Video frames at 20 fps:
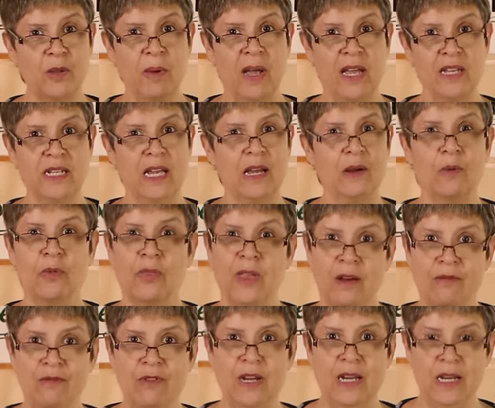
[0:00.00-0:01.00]
the pad out,
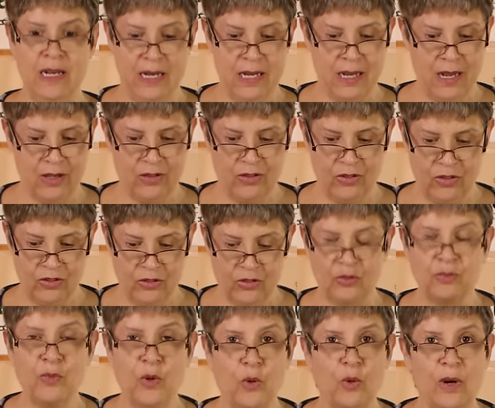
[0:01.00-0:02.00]
they're really
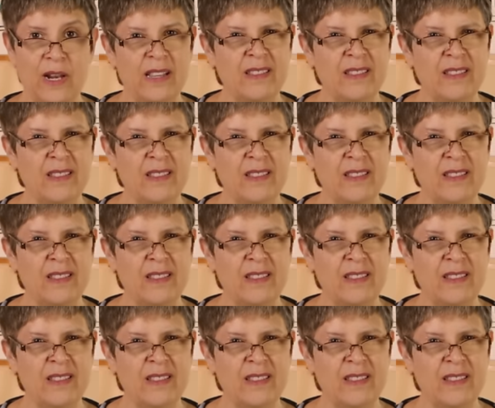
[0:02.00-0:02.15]
small.